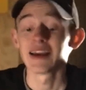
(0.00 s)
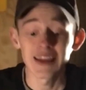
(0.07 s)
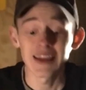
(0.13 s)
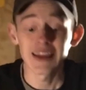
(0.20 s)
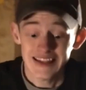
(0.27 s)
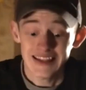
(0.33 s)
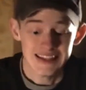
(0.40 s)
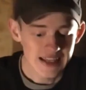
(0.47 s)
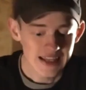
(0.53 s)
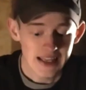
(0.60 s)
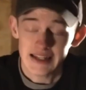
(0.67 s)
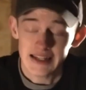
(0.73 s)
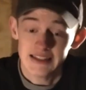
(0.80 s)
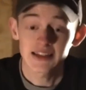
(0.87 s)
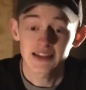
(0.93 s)
It is,
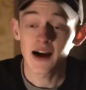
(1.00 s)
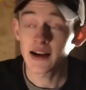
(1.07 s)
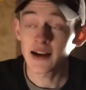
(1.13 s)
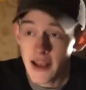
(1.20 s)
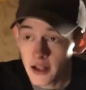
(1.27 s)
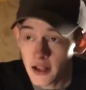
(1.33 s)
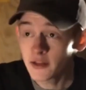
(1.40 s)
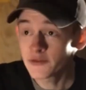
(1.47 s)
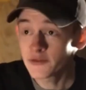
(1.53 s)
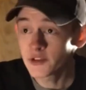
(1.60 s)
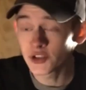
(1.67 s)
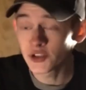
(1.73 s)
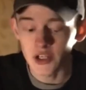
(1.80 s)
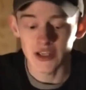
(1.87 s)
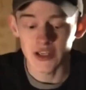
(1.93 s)
it is not elephant
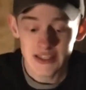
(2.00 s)
shit.